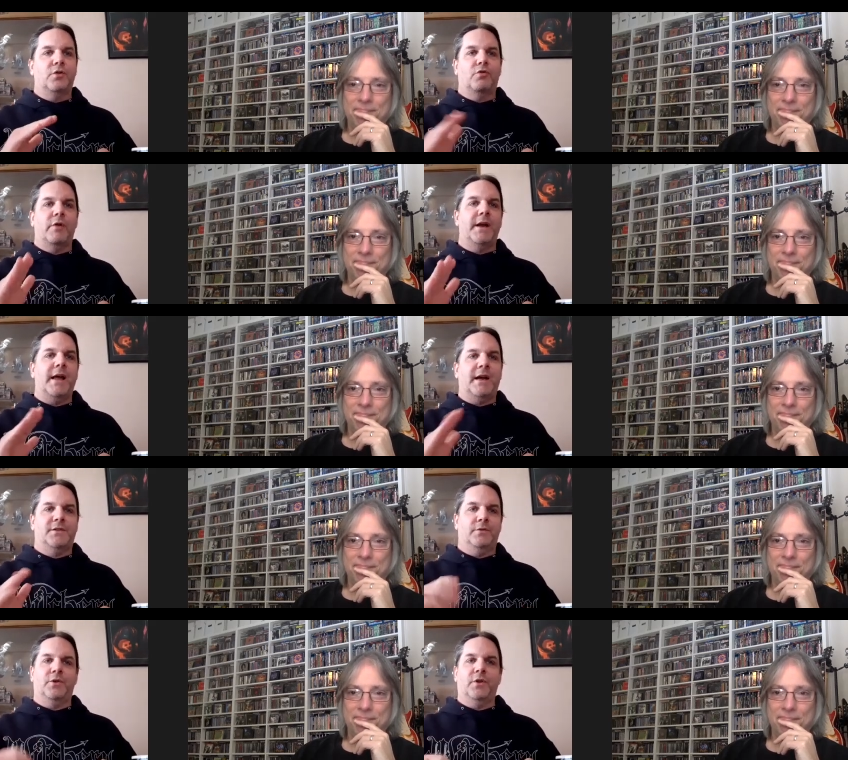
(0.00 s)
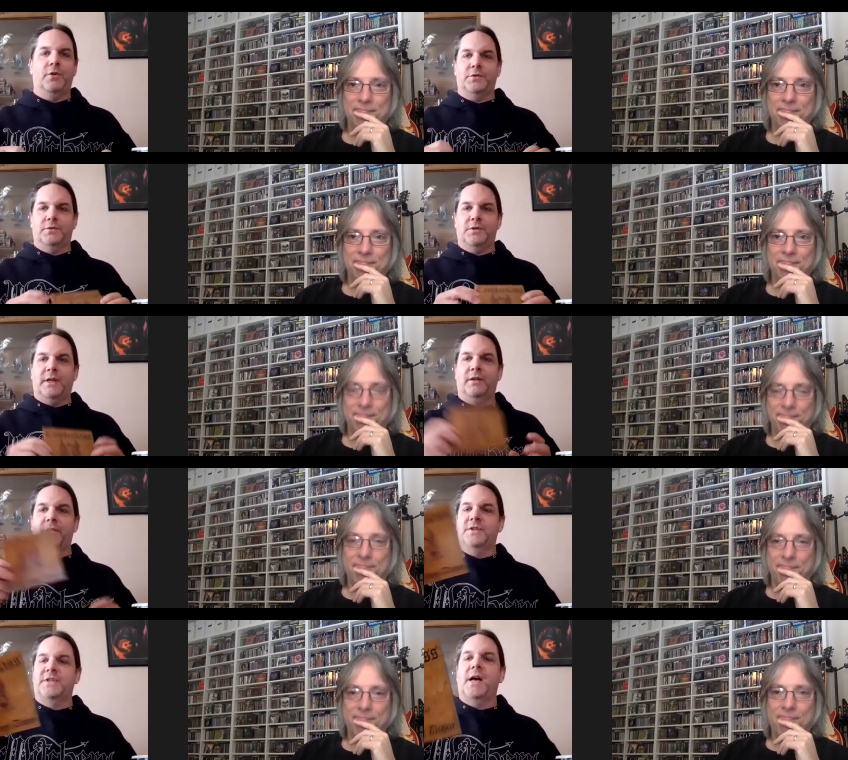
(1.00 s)
Speaker 1: Great, excellent closers. I
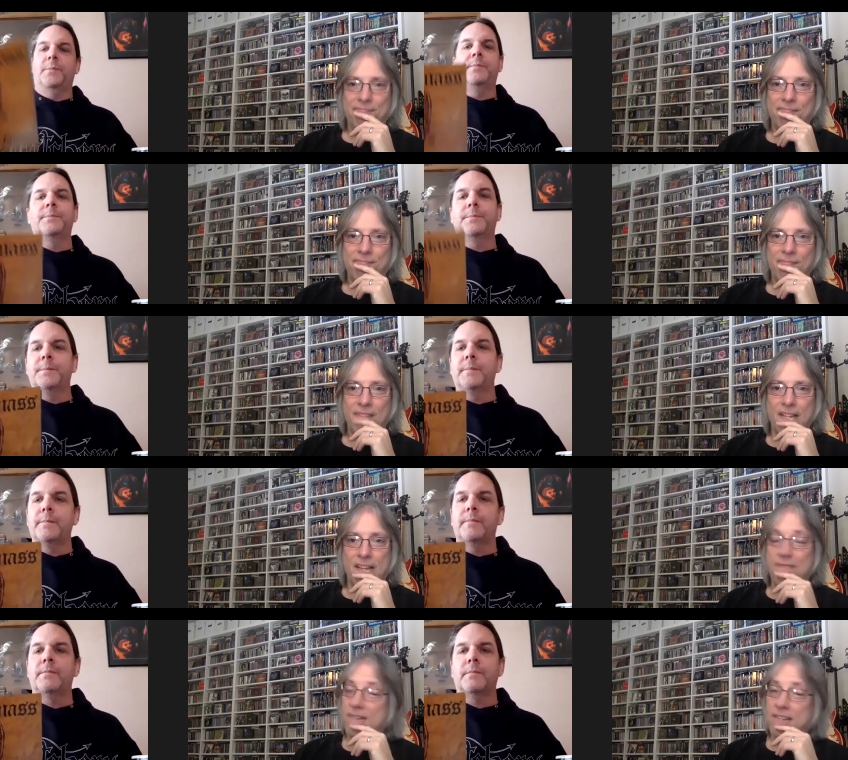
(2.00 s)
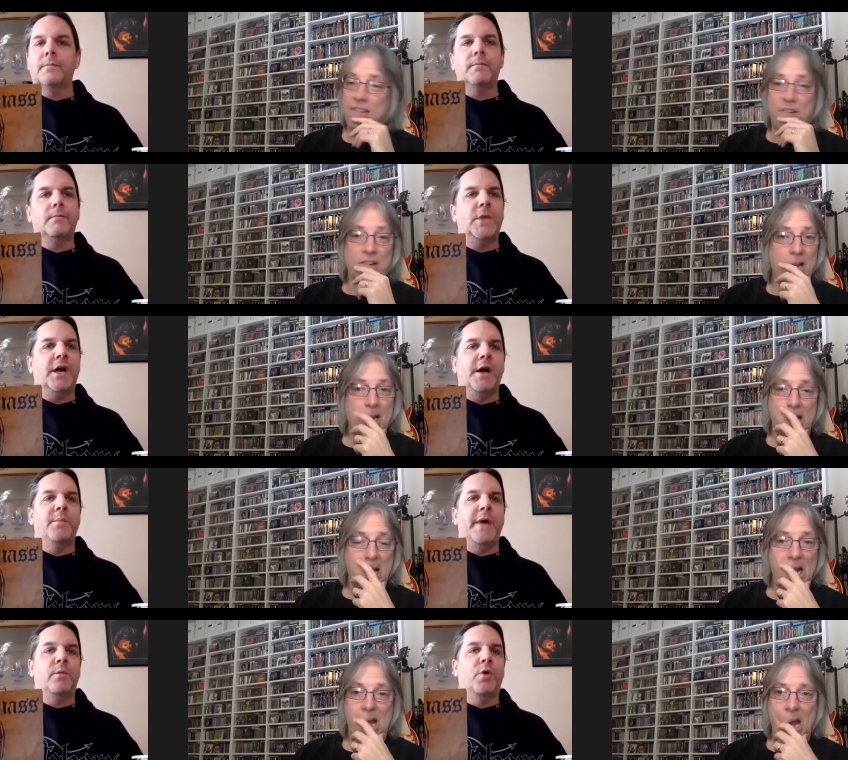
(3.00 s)
love this album. Yeah, it's good. Yeah, not
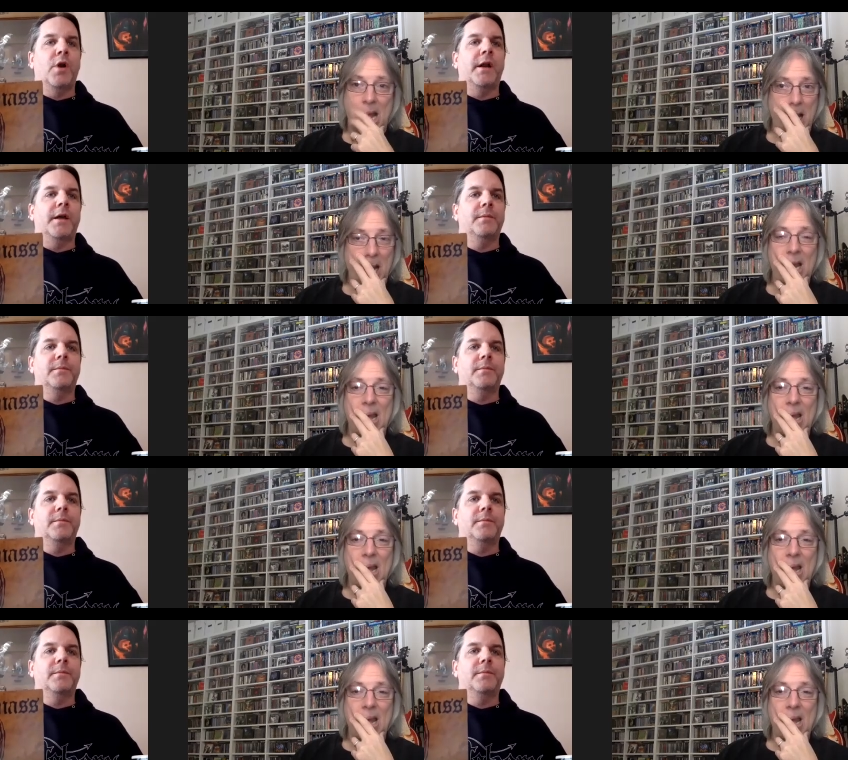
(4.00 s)
a bad one on it.